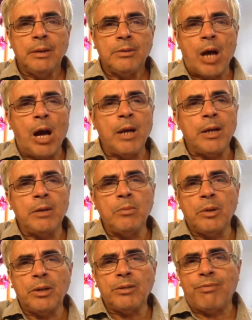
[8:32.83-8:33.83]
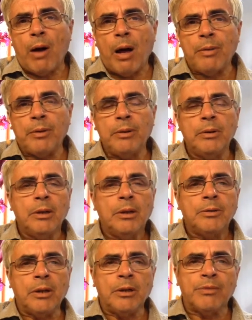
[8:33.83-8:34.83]
Tied in with his father.
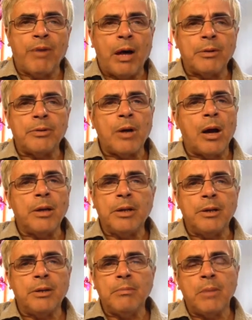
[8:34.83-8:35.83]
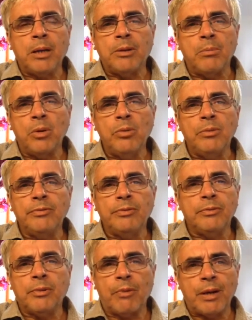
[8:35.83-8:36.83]
Till his father died, he didn't make the move
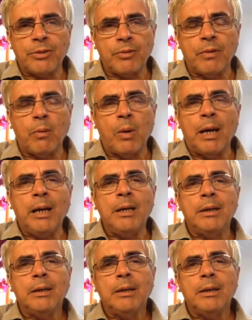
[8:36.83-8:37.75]
the rest of the way.